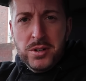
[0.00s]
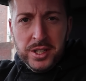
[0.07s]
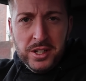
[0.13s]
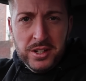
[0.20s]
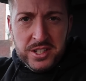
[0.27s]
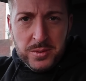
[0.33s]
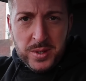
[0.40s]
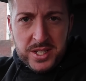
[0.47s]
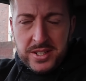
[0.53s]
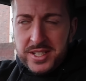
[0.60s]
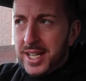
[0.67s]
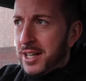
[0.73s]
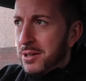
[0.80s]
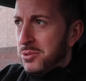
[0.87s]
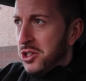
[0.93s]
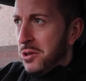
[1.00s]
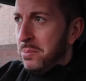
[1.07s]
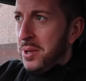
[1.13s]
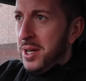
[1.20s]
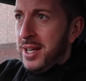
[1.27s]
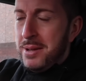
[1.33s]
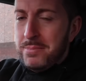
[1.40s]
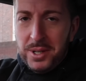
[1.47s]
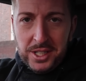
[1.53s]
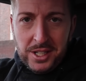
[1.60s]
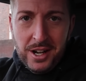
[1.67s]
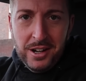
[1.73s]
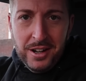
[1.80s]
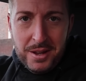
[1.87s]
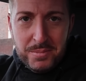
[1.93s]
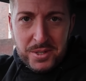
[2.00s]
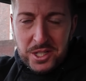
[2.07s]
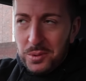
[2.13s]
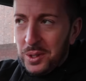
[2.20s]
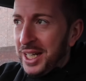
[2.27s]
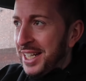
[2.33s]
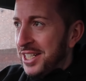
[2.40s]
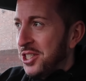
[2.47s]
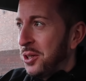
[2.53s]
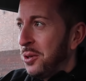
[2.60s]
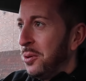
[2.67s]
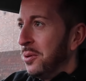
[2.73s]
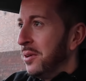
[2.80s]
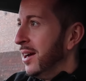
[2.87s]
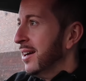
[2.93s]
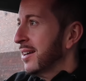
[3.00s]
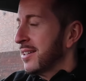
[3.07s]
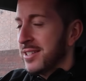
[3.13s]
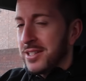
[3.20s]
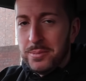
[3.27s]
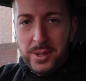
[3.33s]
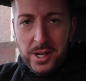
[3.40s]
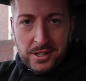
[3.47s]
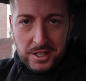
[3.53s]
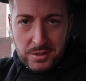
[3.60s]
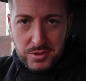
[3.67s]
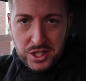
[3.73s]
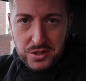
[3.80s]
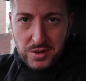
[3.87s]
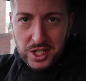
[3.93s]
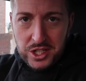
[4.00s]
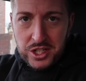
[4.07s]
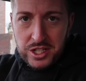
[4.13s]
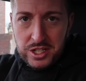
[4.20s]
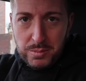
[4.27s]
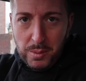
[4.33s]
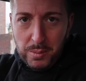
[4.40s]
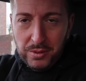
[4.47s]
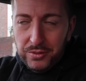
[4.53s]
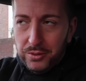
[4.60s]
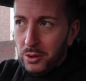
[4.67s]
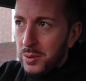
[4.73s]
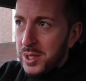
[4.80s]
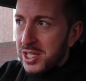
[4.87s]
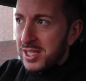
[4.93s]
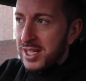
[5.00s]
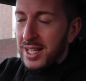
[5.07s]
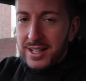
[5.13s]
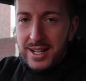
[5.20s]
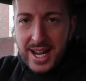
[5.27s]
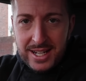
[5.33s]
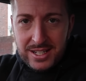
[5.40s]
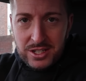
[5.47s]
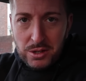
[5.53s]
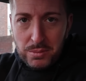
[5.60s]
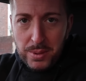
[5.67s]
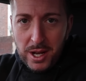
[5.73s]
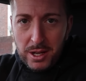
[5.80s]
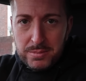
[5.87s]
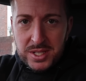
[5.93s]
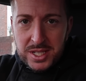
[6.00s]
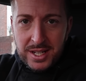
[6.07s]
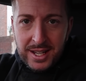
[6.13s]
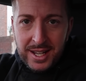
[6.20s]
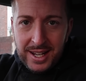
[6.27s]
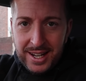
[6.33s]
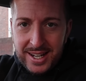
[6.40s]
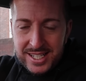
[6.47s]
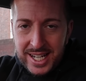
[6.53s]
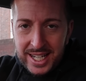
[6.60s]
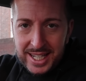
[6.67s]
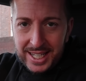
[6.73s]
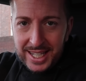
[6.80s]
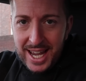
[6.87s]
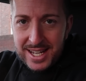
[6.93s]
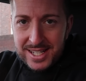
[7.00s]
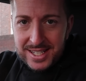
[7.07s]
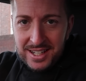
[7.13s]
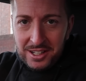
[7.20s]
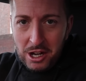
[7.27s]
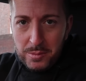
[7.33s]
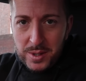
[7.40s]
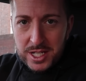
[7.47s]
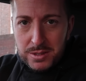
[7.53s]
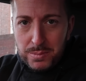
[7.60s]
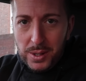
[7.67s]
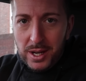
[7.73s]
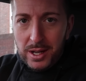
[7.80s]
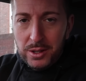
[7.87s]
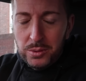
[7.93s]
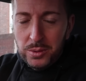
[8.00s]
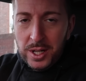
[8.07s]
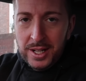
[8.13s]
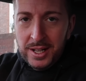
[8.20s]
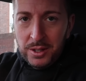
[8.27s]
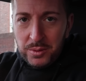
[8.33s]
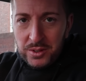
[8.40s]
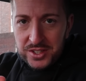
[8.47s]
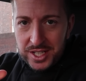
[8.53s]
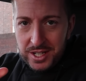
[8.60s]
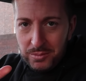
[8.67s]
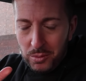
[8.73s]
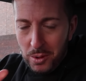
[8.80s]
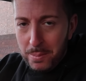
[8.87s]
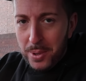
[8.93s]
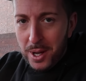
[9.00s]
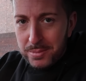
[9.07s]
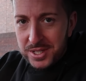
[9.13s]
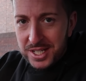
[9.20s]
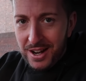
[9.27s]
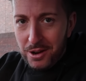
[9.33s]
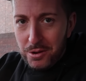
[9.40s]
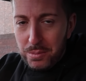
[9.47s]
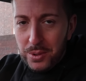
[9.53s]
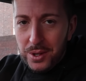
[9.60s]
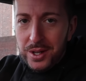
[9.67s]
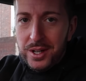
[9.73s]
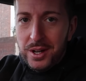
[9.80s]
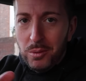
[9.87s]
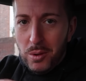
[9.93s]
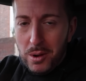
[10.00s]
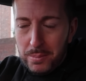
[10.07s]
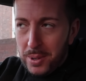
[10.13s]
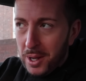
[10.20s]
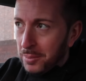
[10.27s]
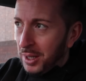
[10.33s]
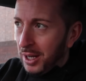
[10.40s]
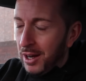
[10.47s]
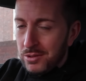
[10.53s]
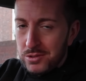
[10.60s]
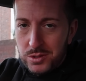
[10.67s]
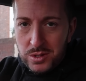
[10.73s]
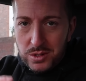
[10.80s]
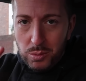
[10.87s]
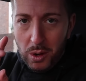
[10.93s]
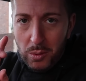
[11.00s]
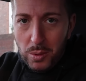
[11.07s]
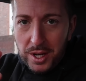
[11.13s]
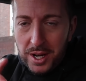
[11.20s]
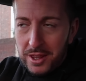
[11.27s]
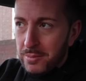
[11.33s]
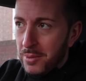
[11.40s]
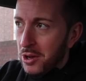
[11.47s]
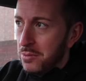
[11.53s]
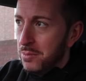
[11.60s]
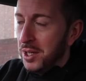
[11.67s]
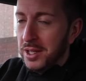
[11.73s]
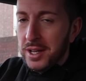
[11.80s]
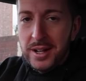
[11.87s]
Right guys, so as I said, I'm jumping in my car in between each corner because of the parking restrictions. But before we see the next 2 pubs, let's take a guess in the comments below. We've seen 1 pub still open, 1 pub closed. So it's 1-1 at the moment.